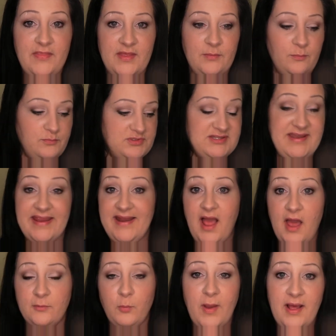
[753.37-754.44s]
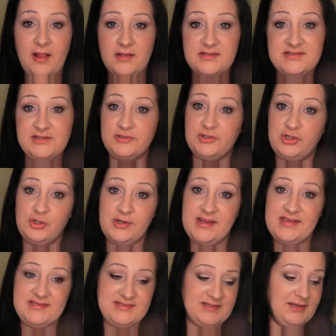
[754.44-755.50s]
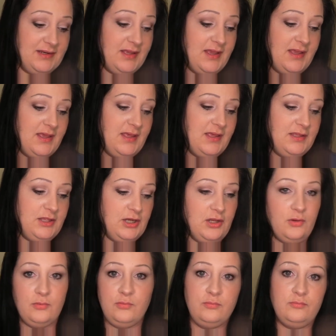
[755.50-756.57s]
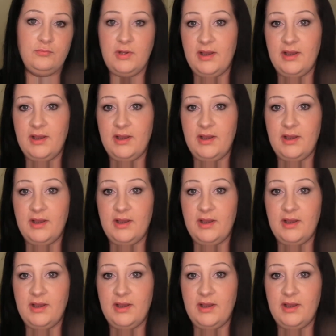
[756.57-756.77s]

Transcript: that stayed on well and didn't crease and, you know,